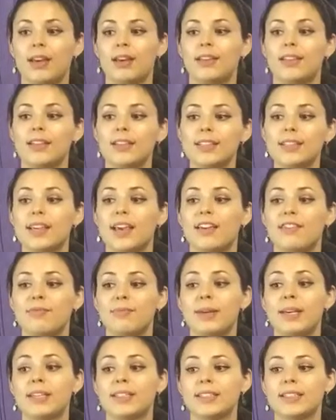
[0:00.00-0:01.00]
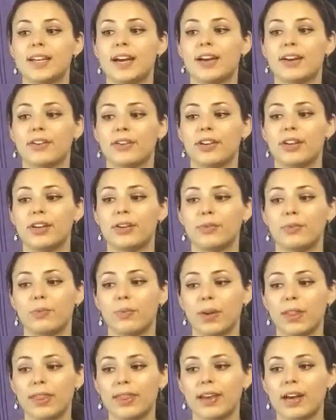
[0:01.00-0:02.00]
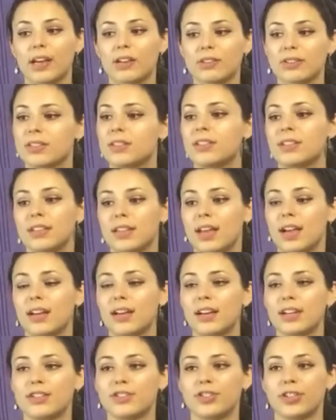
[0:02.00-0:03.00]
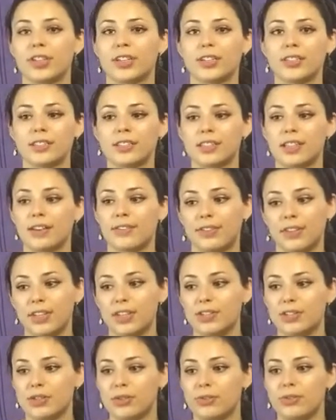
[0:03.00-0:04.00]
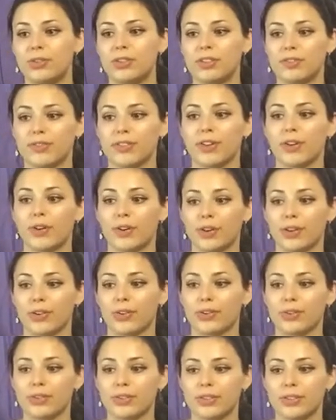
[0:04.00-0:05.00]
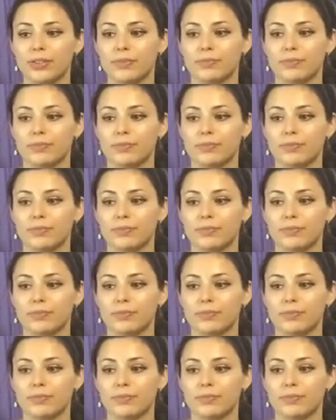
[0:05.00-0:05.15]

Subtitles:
This gave me a staggering 1,972 different articles.